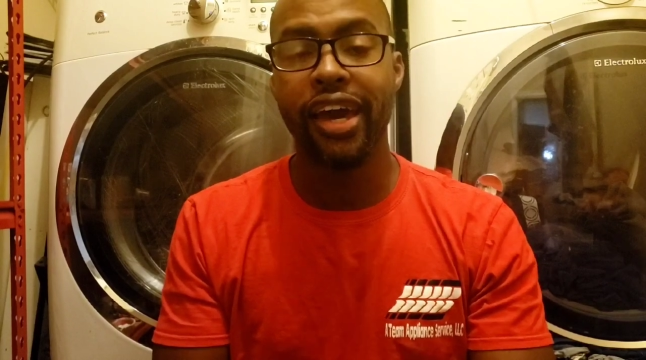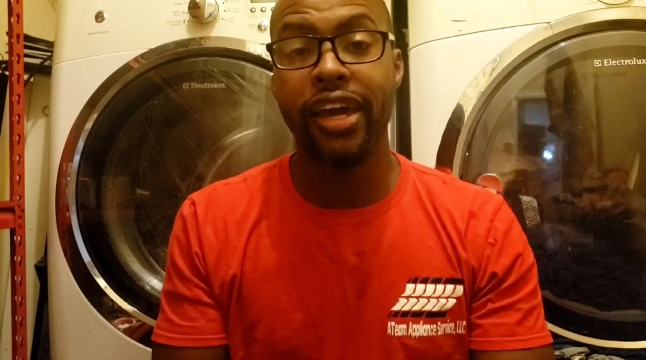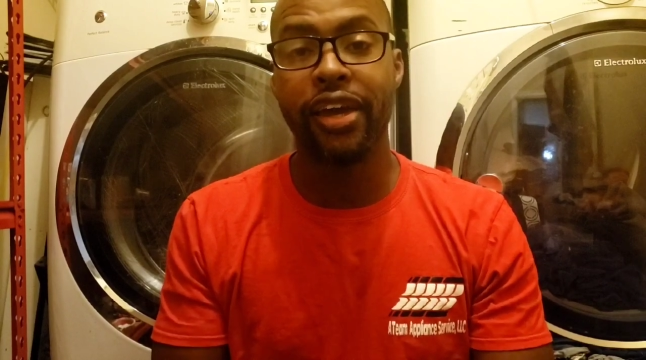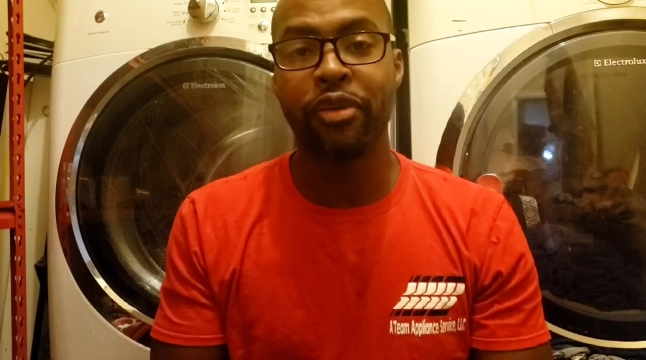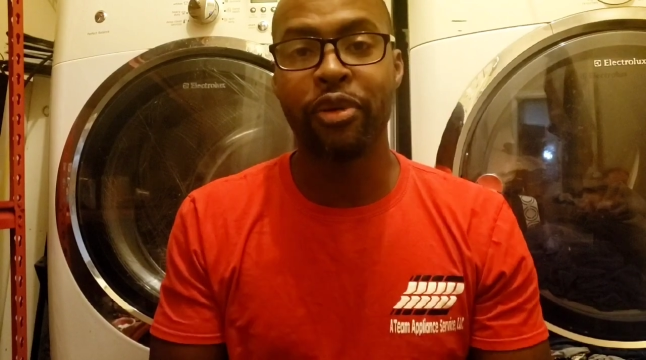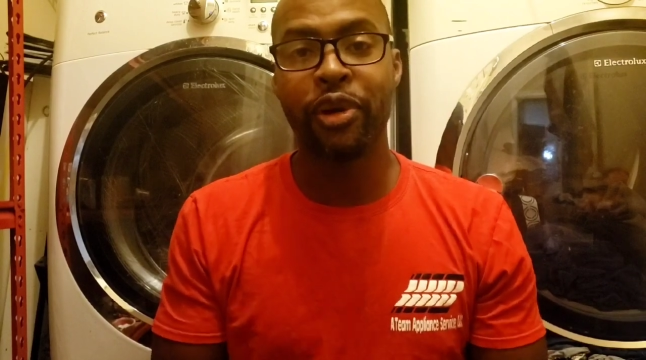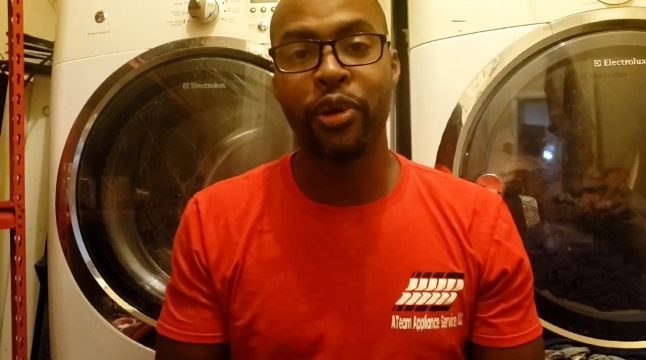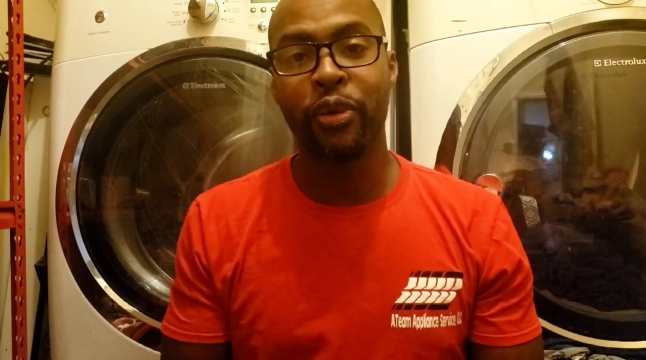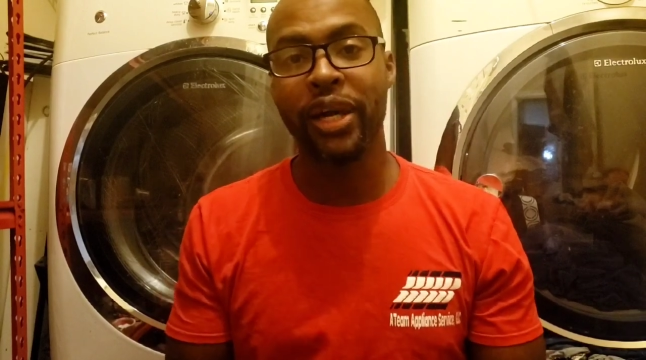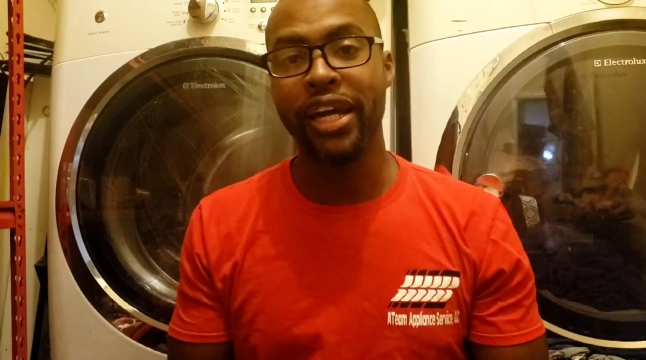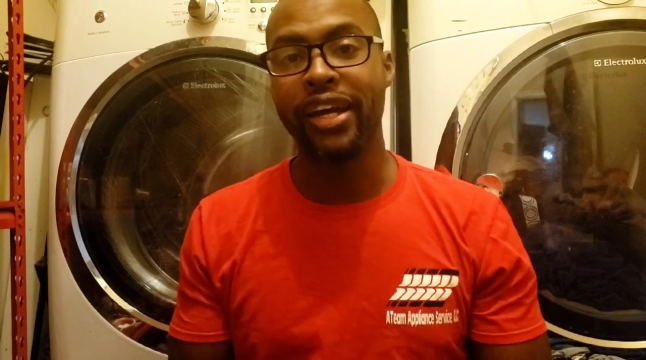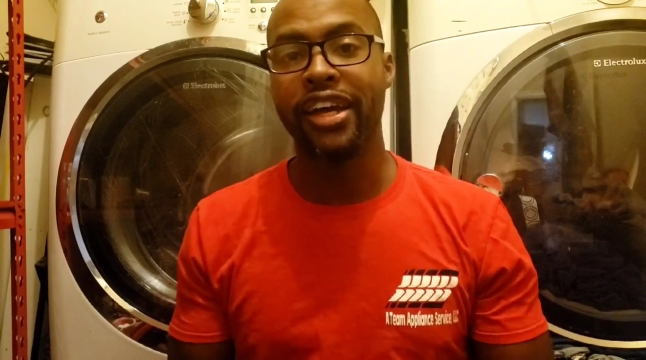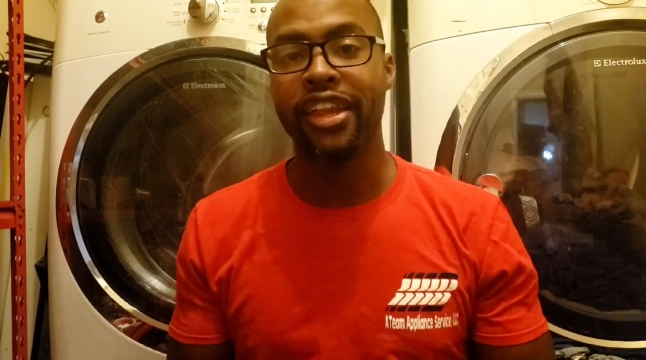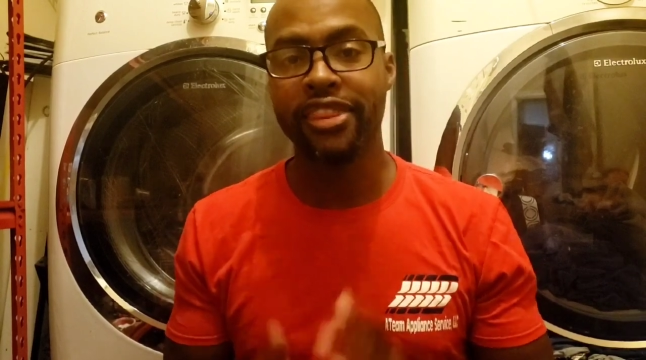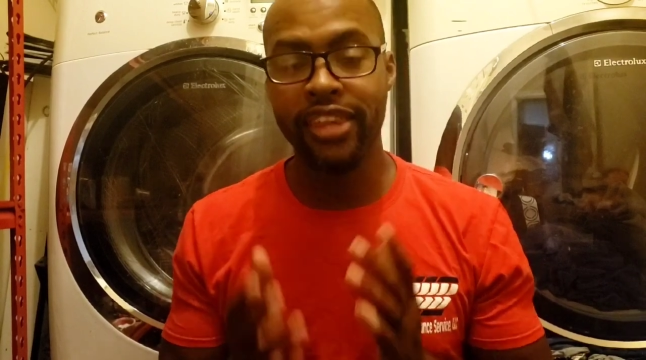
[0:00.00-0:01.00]
Hey, real
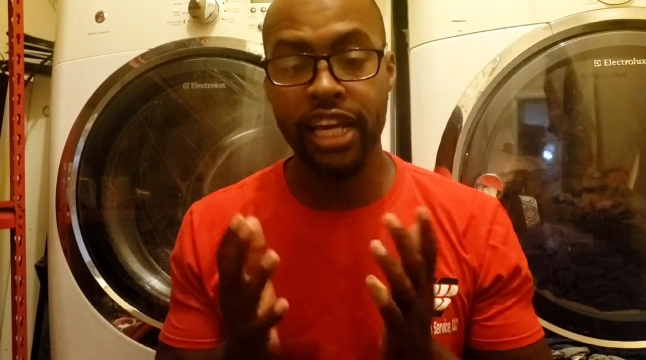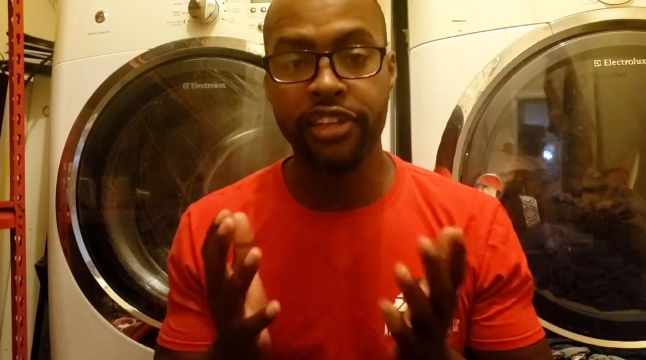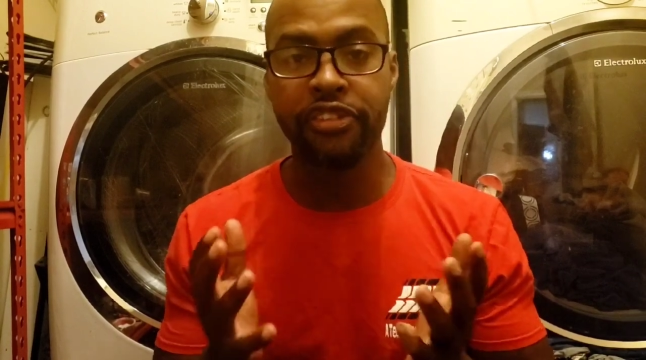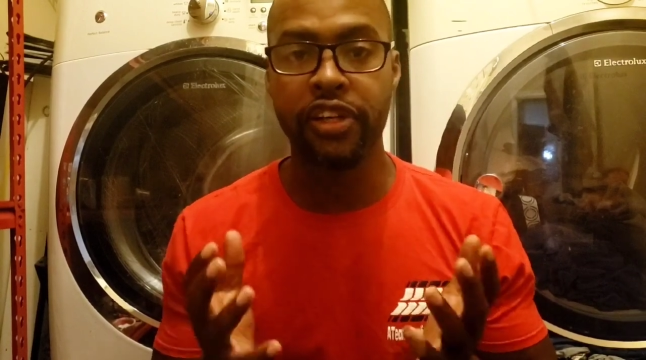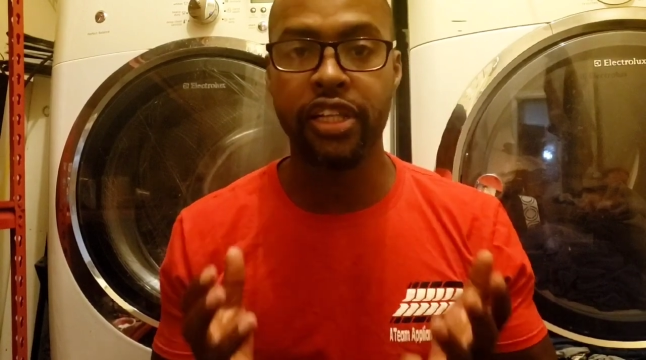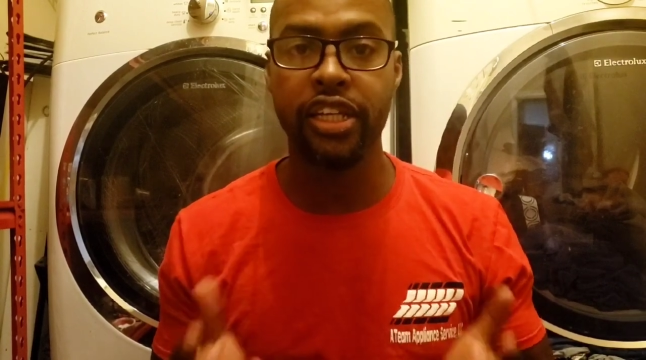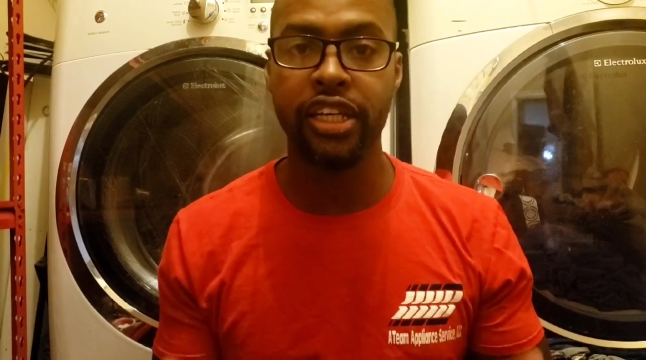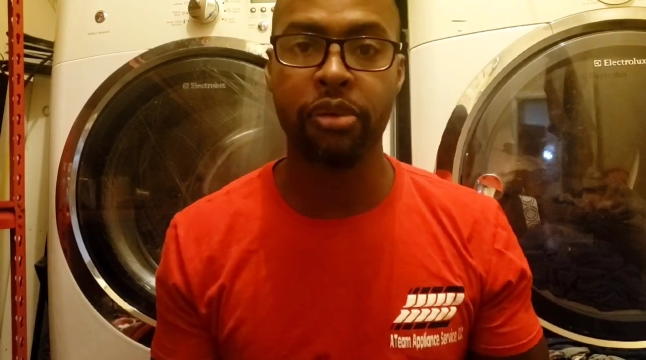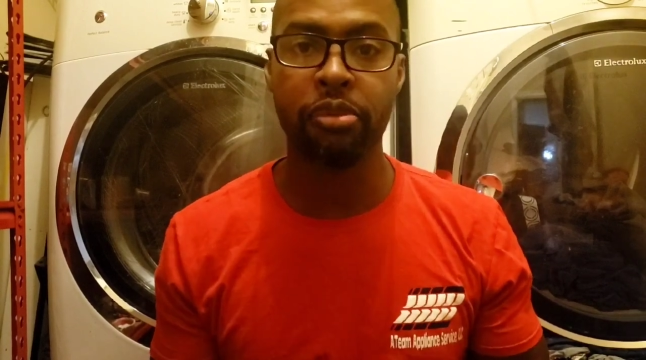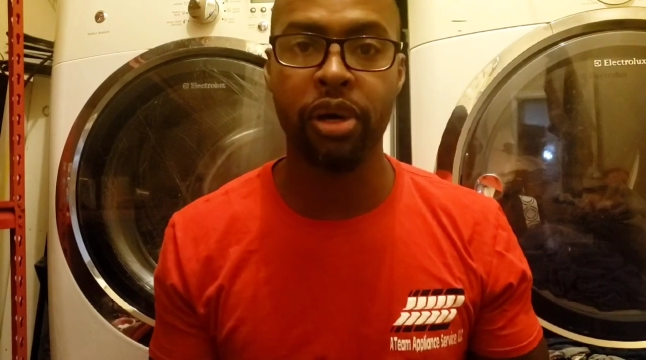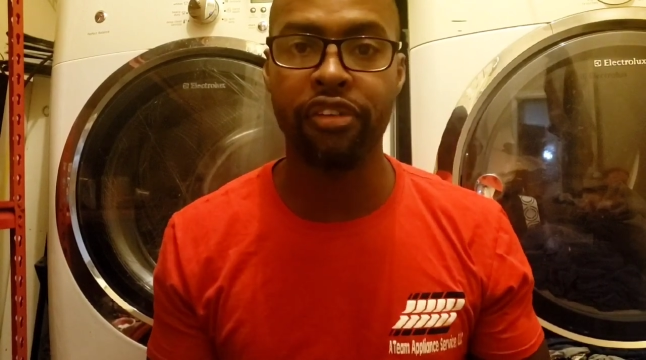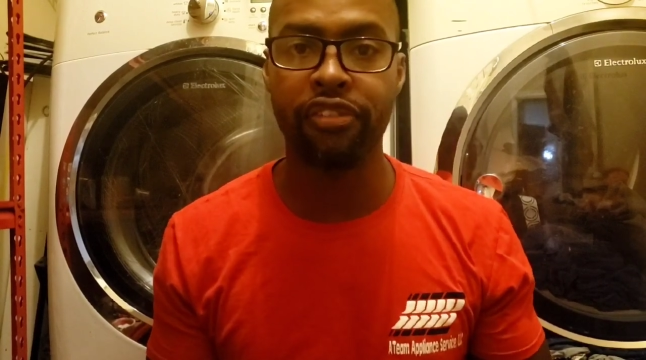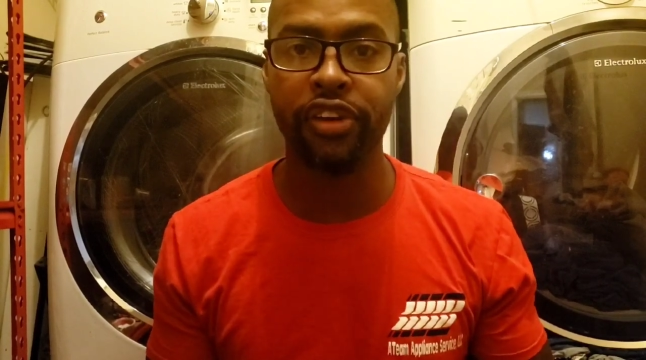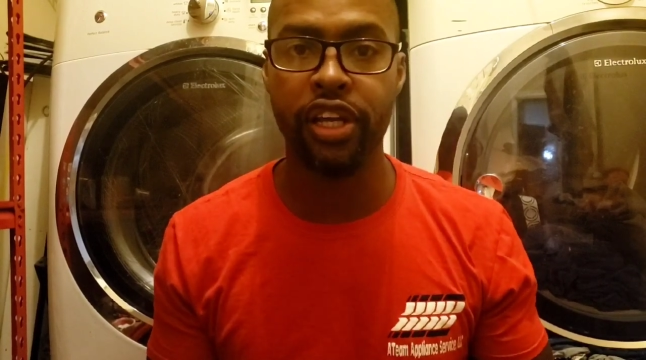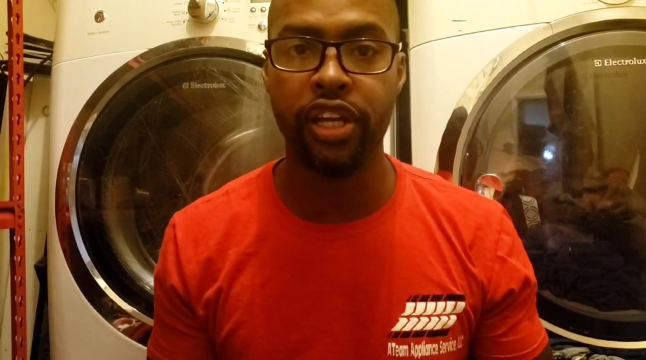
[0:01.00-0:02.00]
quick, thanks for clicking
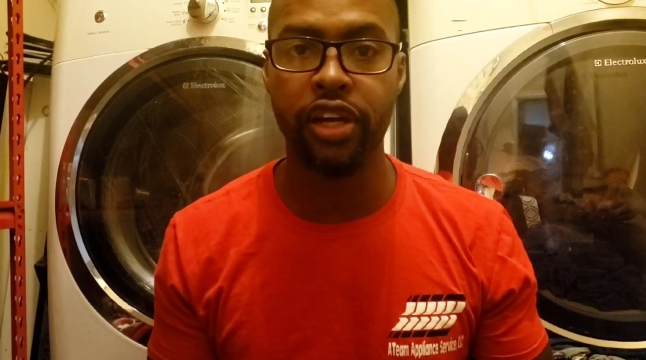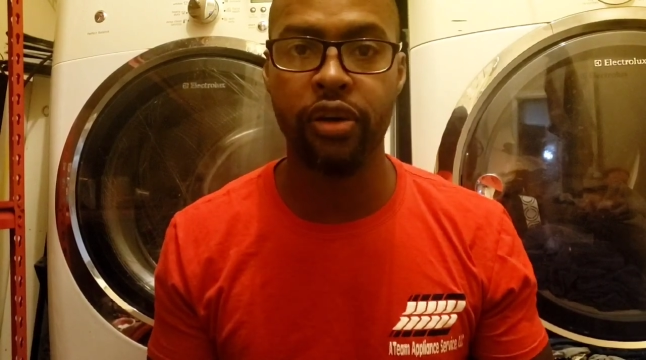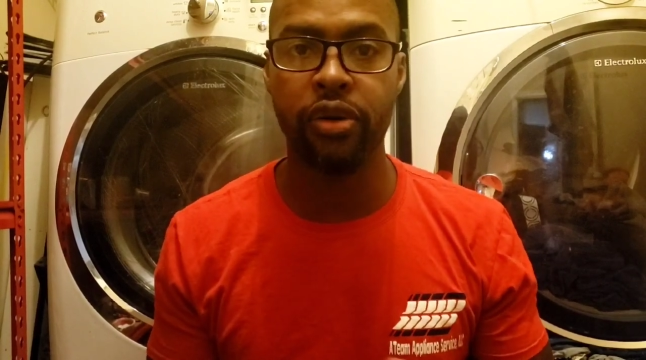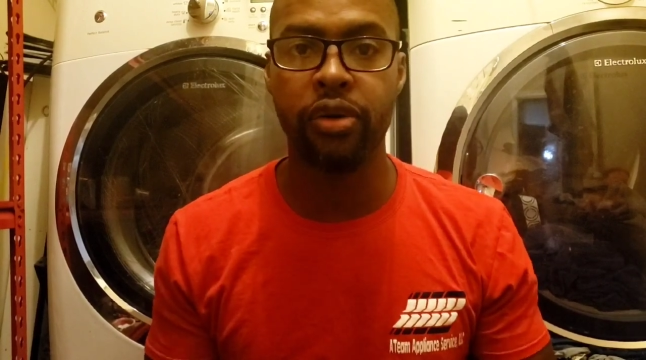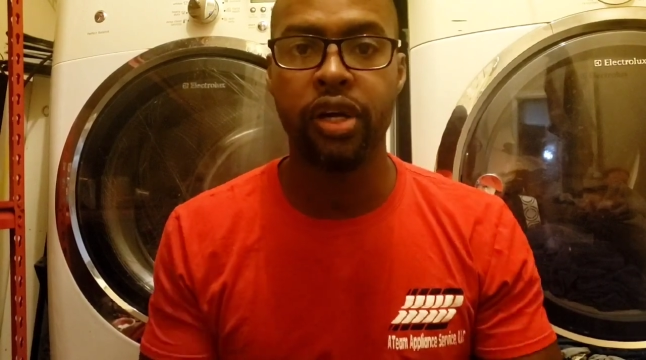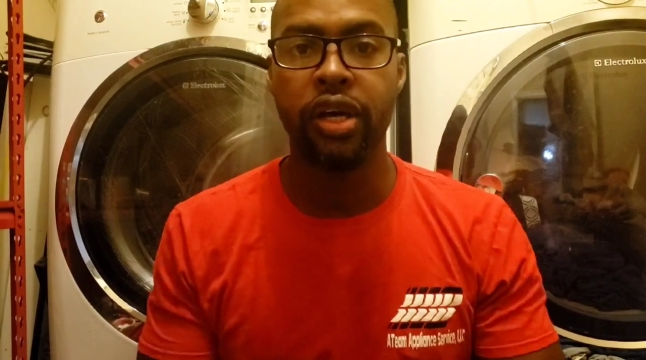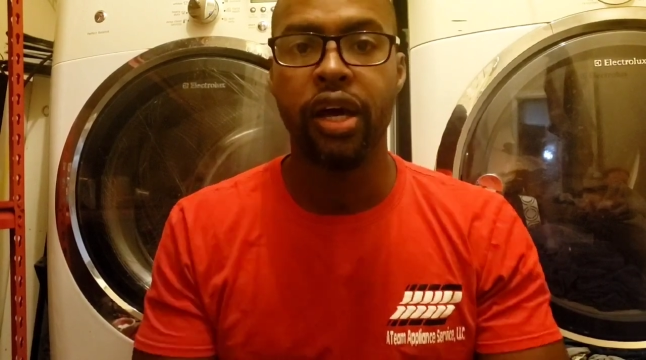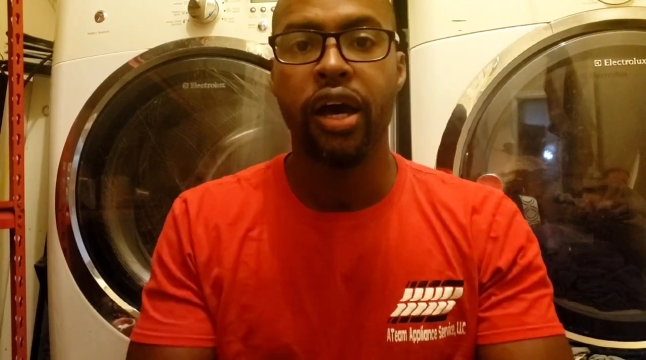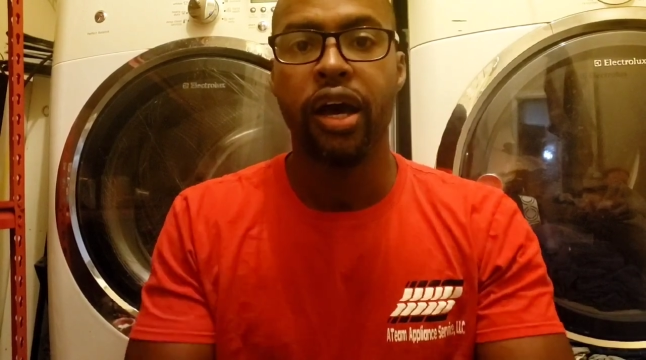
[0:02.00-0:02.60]
my video.